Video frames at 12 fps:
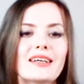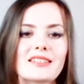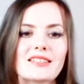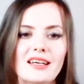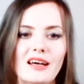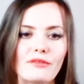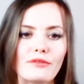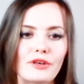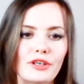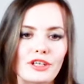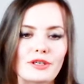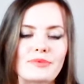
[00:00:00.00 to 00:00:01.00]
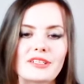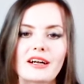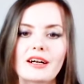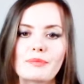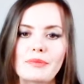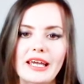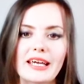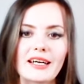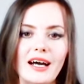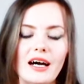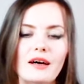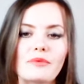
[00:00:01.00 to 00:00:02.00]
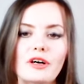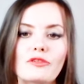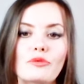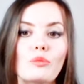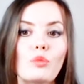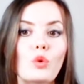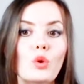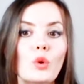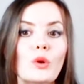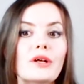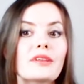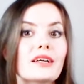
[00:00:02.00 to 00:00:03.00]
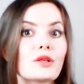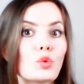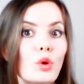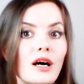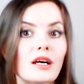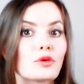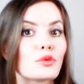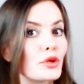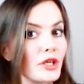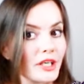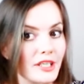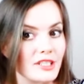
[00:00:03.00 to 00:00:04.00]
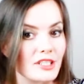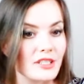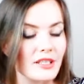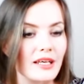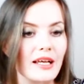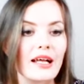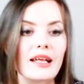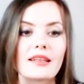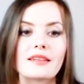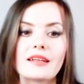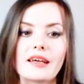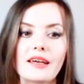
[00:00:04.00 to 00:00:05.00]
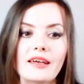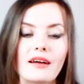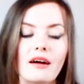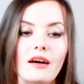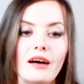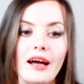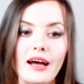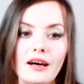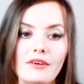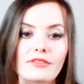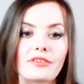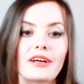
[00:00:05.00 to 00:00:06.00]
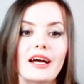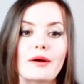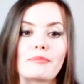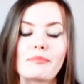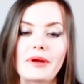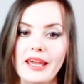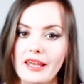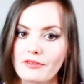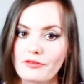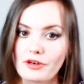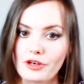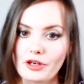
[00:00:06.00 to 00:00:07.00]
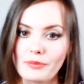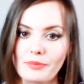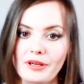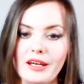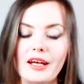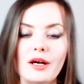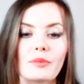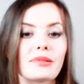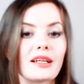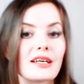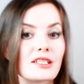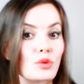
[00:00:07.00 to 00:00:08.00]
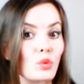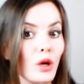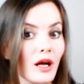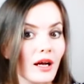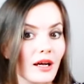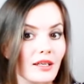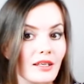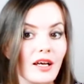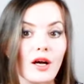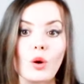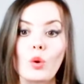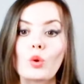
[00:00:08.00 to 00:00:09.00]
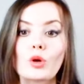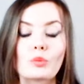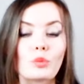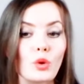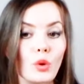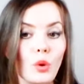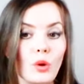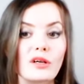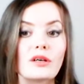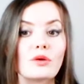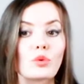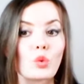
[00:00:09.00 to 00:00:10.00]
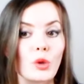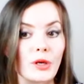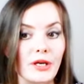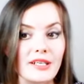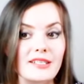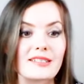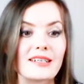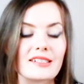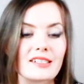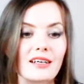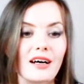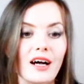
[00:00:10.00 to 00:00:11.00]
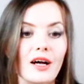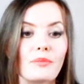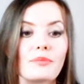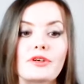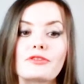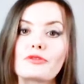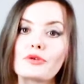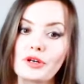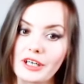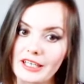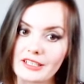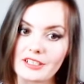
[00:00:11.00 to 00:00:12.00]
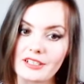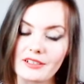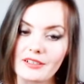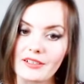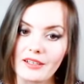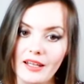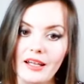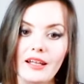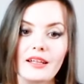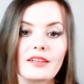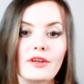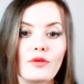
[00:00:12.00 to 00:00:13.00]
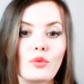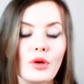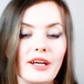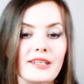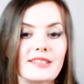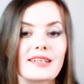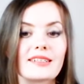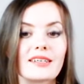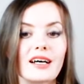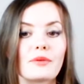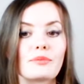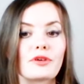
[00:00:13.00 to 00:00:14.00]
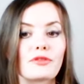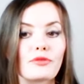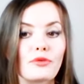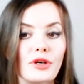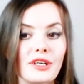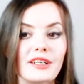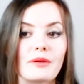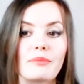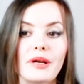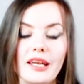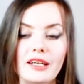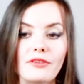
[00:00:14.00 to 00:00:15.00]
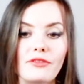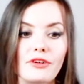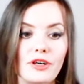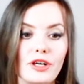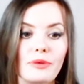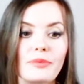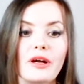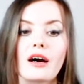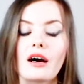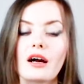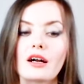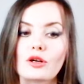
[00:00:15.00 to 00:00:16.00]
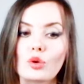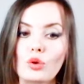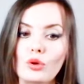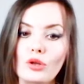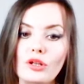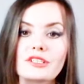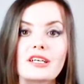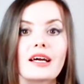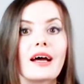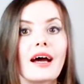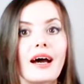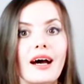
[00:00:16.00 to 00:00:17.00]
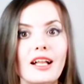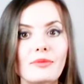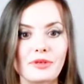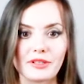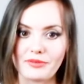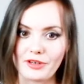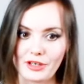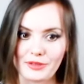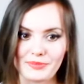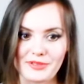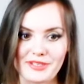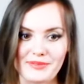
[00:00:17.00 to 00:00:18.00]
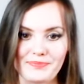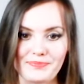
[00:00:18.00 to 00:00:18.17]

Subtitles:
Some verbs are made up of more than one word. They have a main verb plus one or more words that come before it. The words that come before the main verb are called helping verbs.